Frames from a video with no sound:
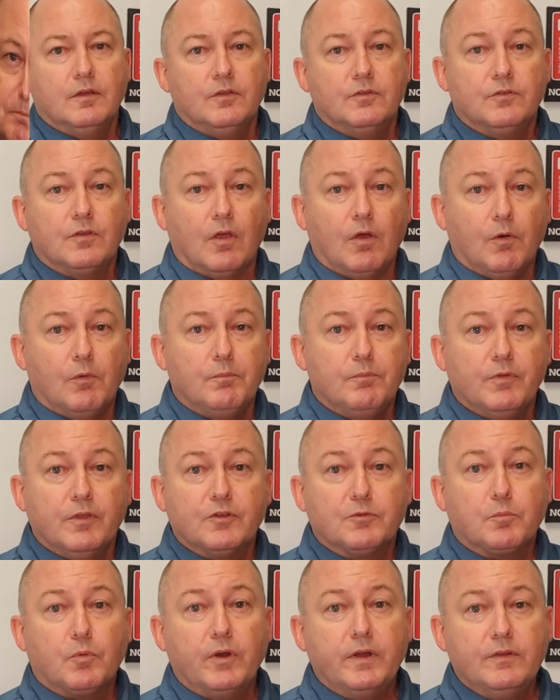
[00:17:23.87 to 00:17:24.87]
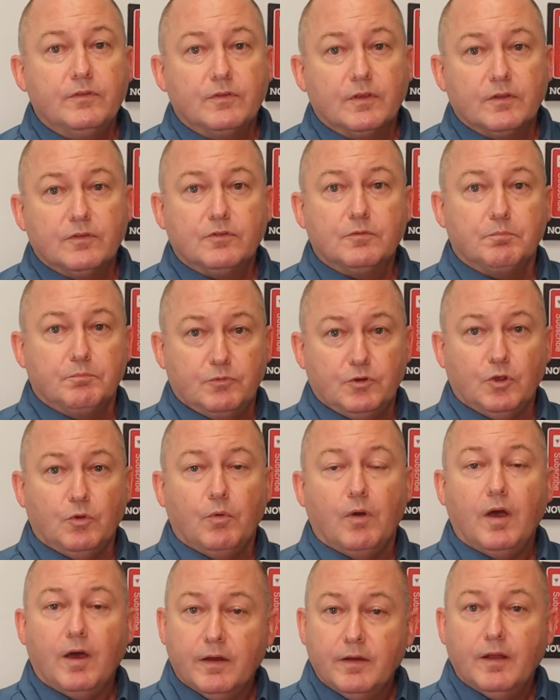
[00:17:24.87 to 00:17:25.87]
So this brings us
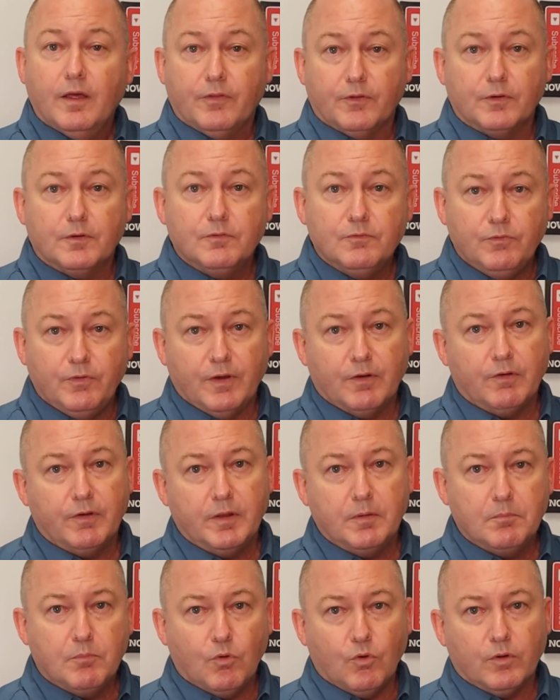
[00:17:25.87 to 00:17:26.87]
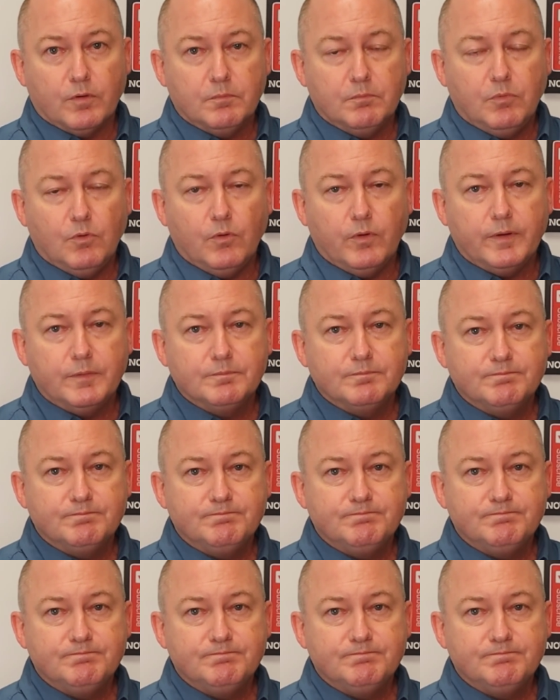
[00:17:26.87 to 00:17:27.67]
to another very important point.